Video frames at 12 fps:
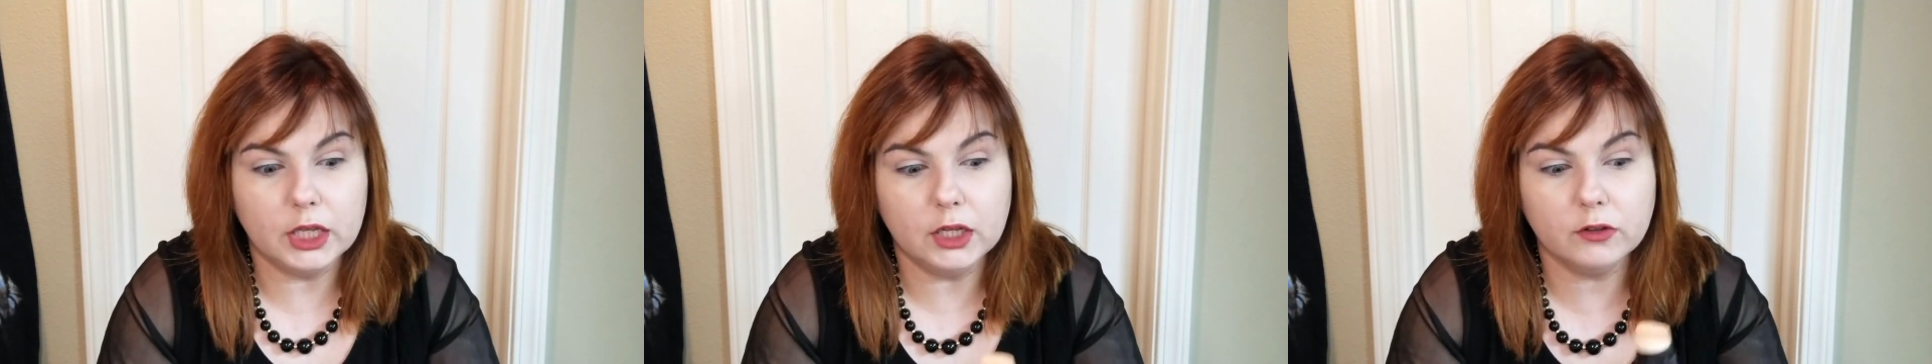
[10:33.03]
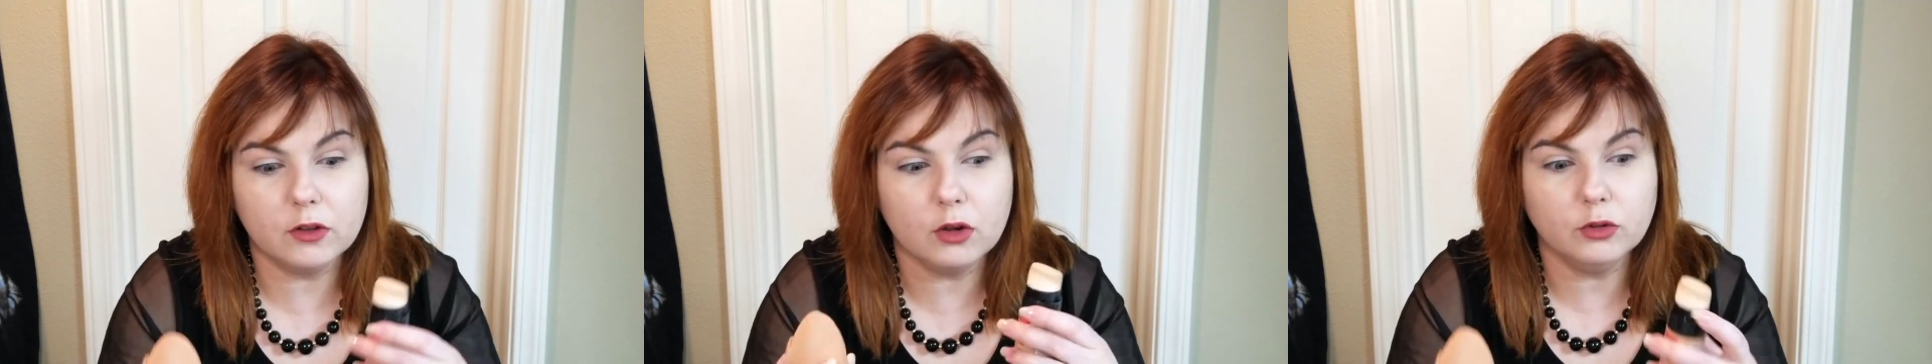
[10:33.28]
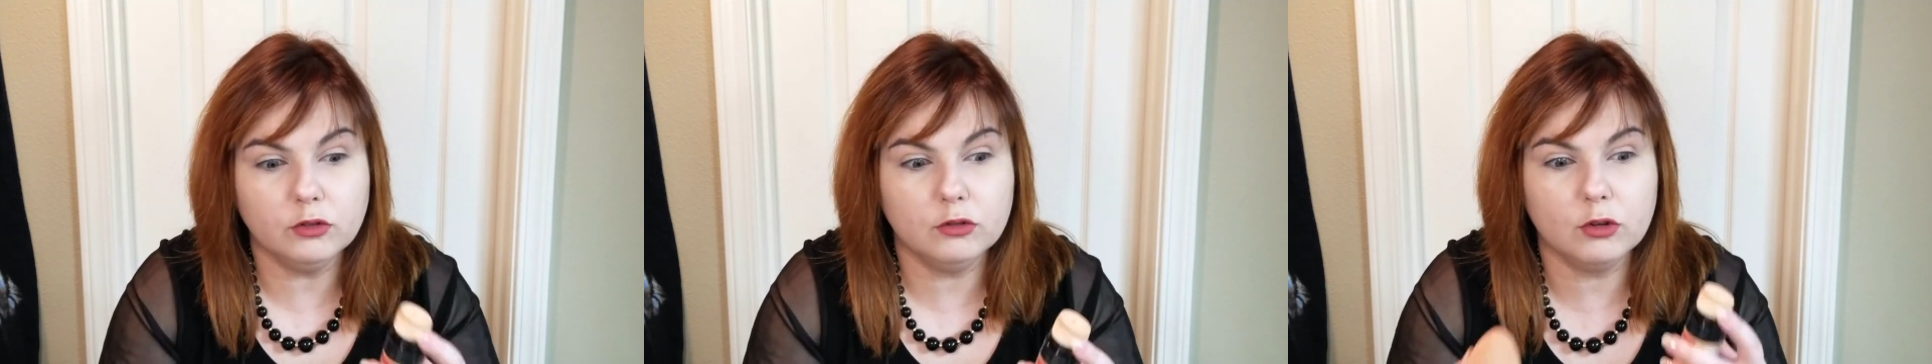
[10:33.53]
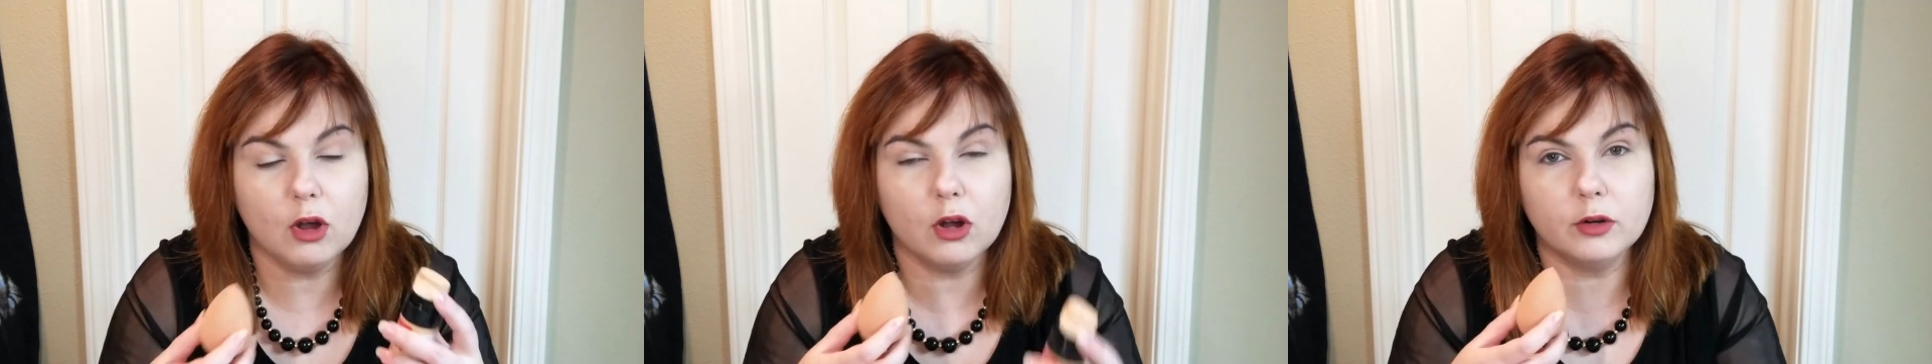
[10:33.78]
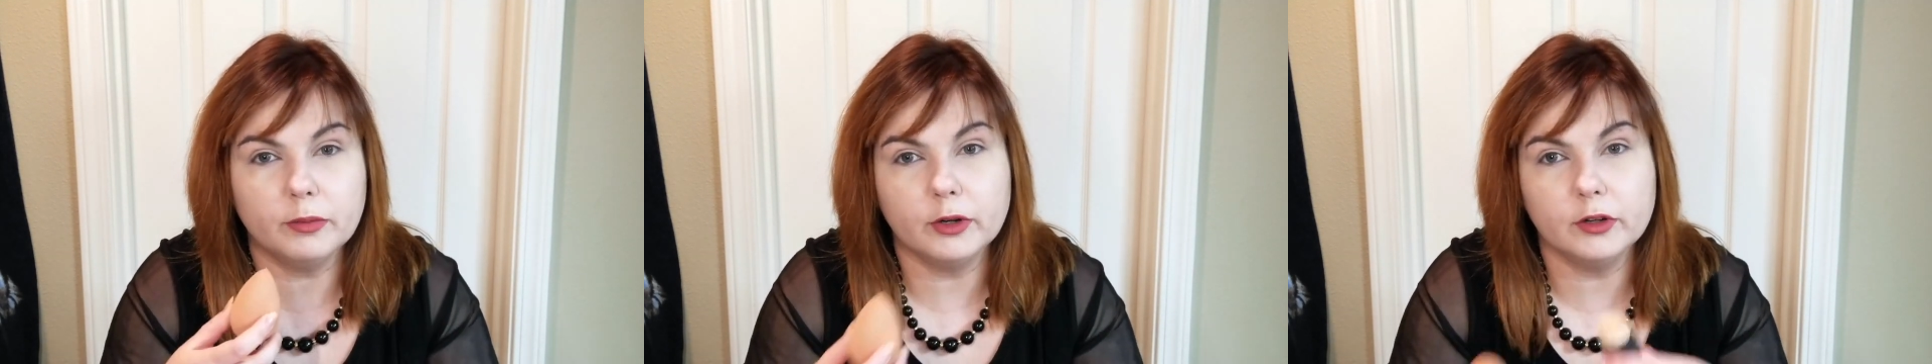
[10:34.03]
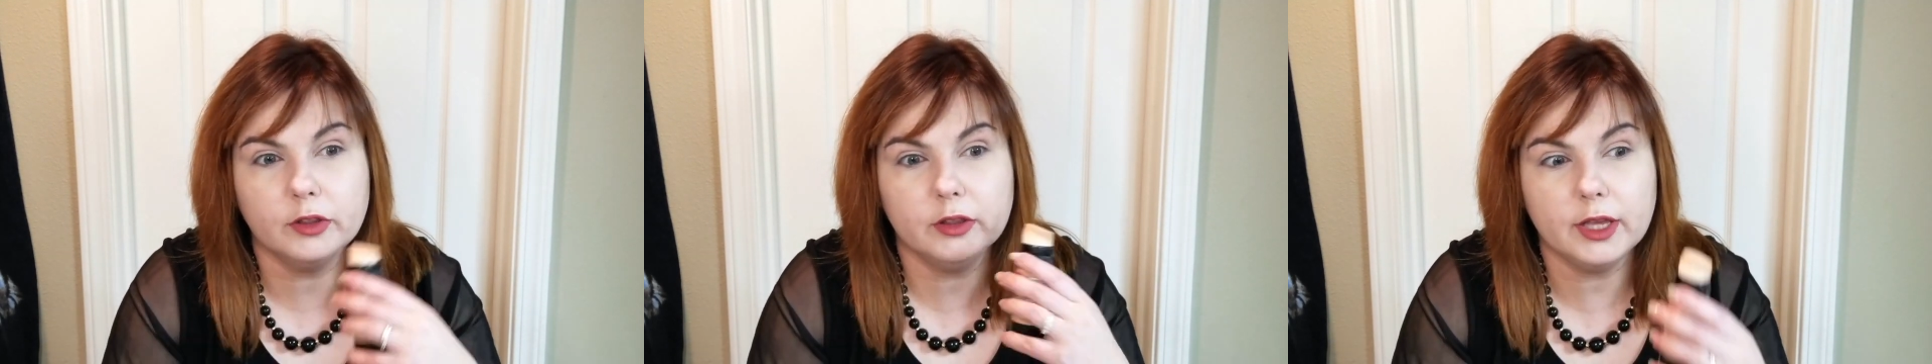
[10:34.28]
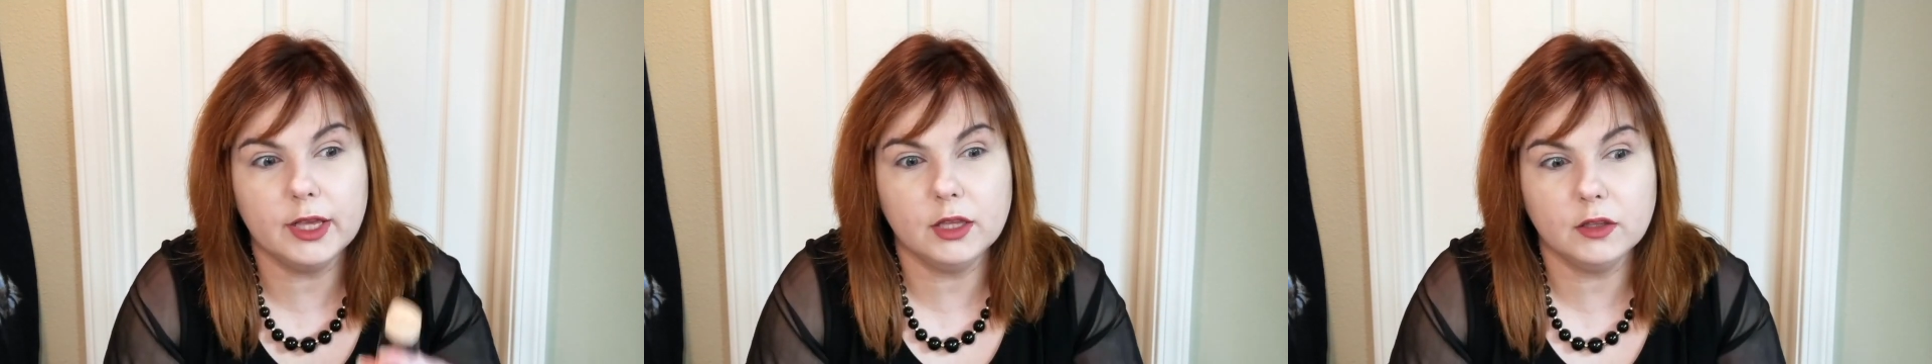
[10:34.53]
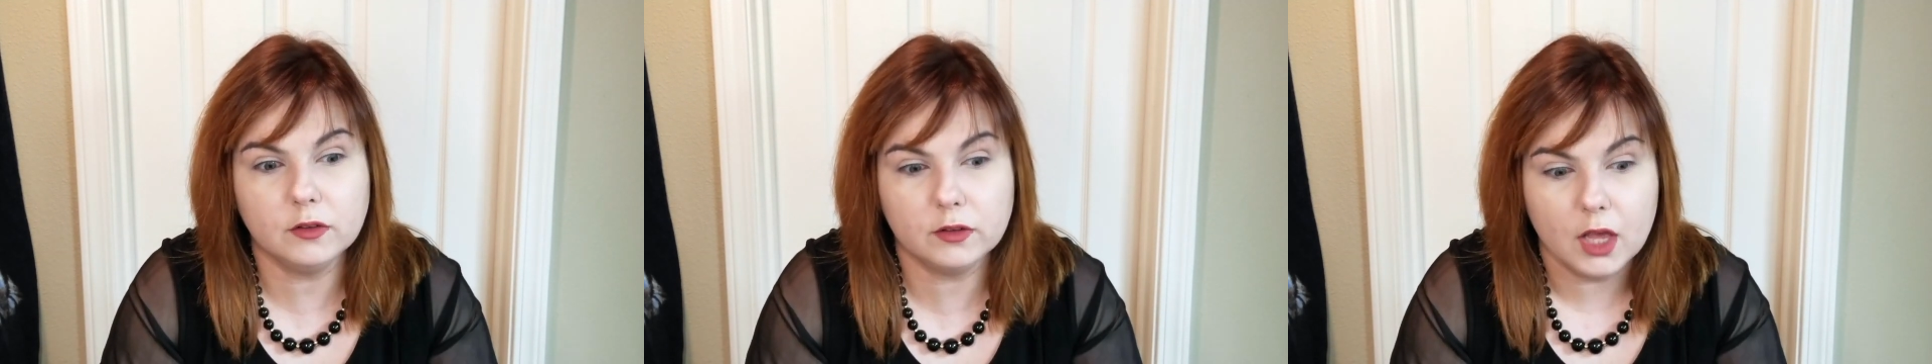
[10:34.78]
it is going to harbor
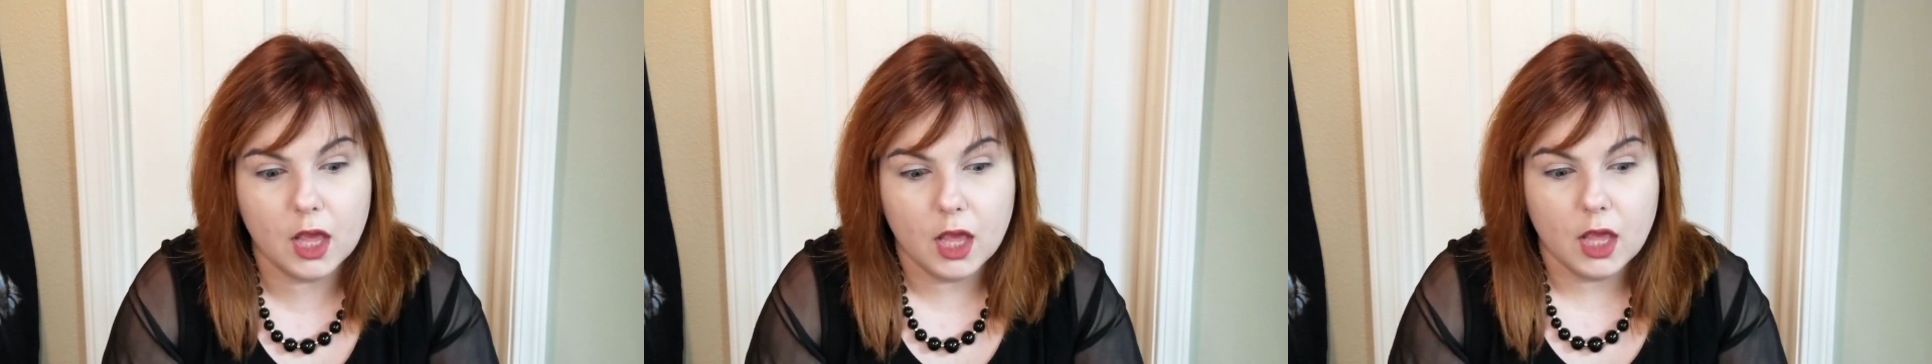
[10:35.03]
things,